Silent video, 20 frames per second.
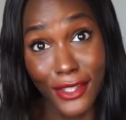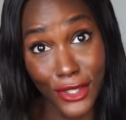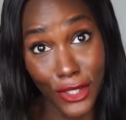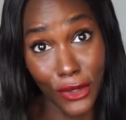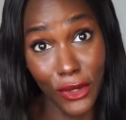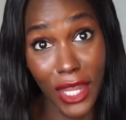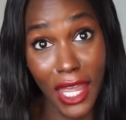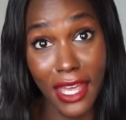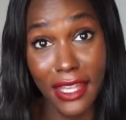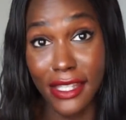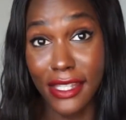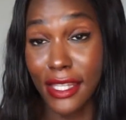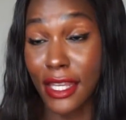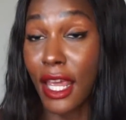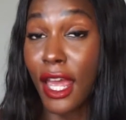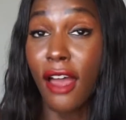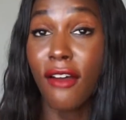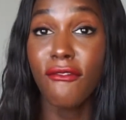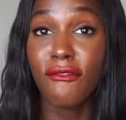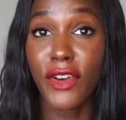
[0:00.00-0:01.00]
So yes,
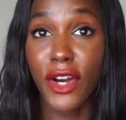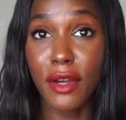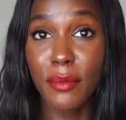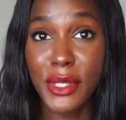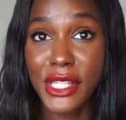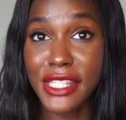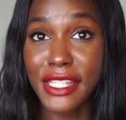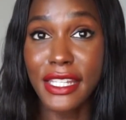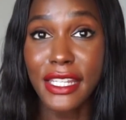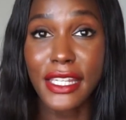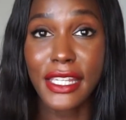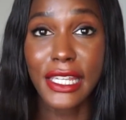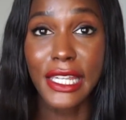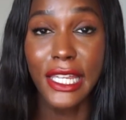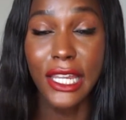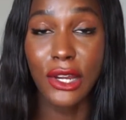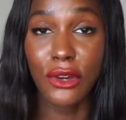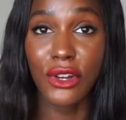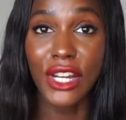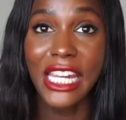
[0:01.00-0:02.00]
Pharmacy
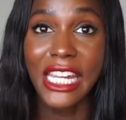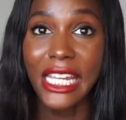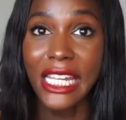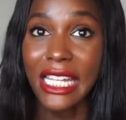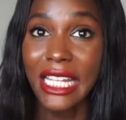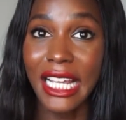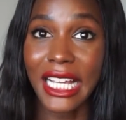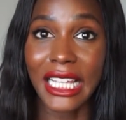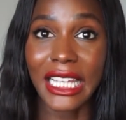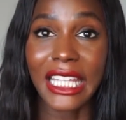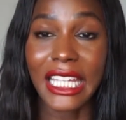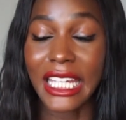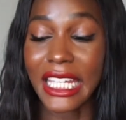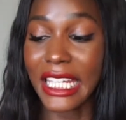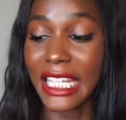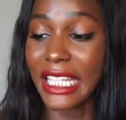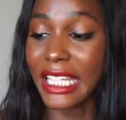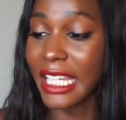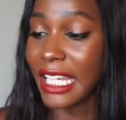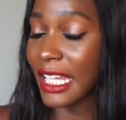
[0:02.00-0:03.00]
Green
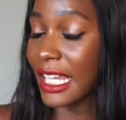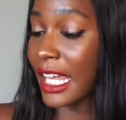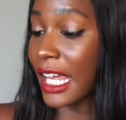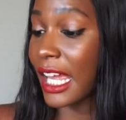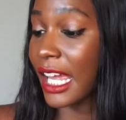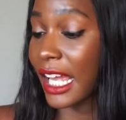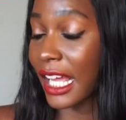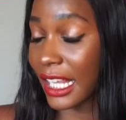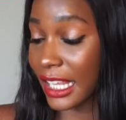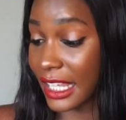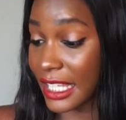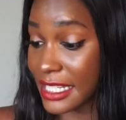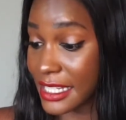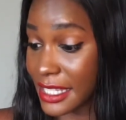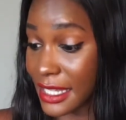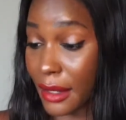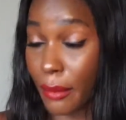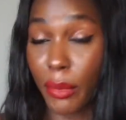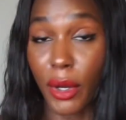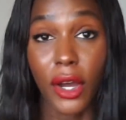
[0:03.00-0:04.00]
Clean
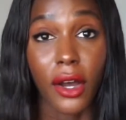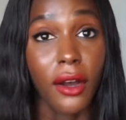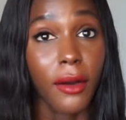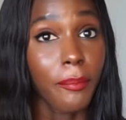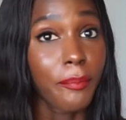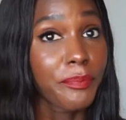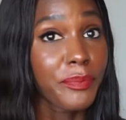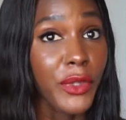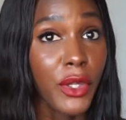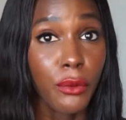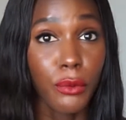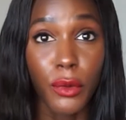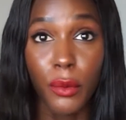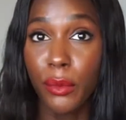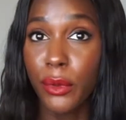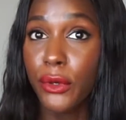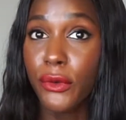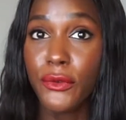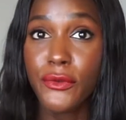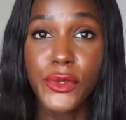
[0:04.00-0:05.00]
Cleansing Balm.
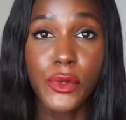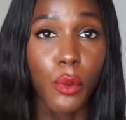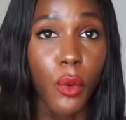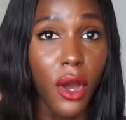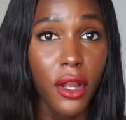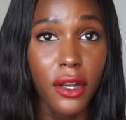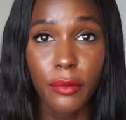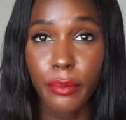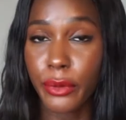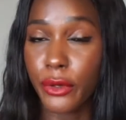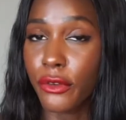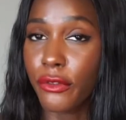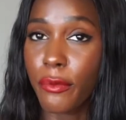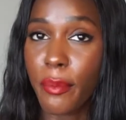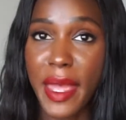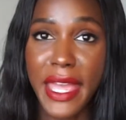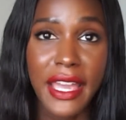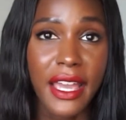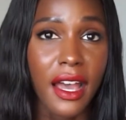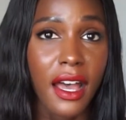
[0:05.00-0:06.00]
Removes waterproof
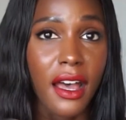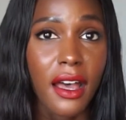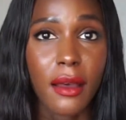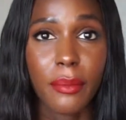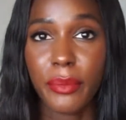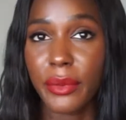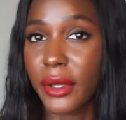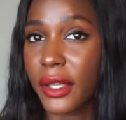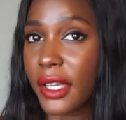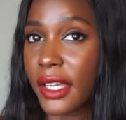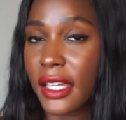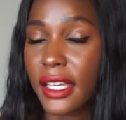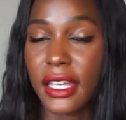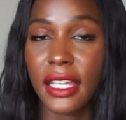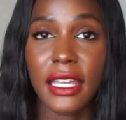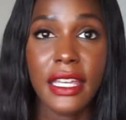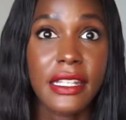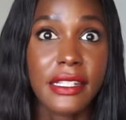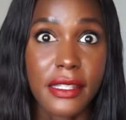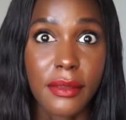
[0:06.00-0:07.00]
makeup.
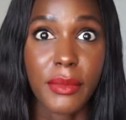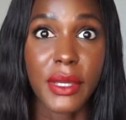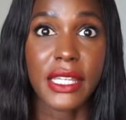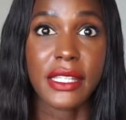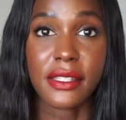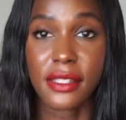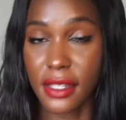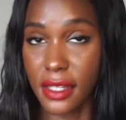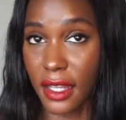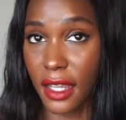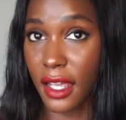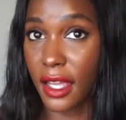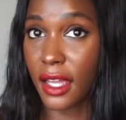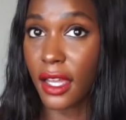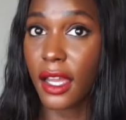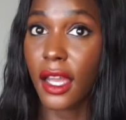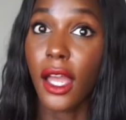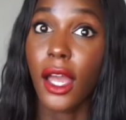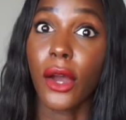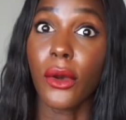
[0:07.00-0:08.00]
It's amazing.
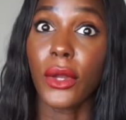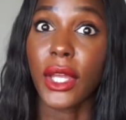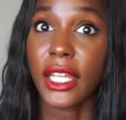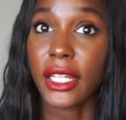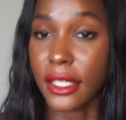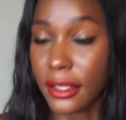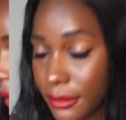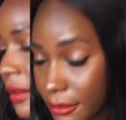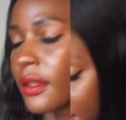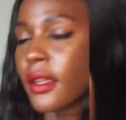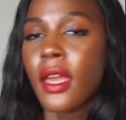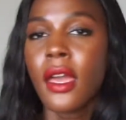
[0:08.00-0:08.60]
Go get it.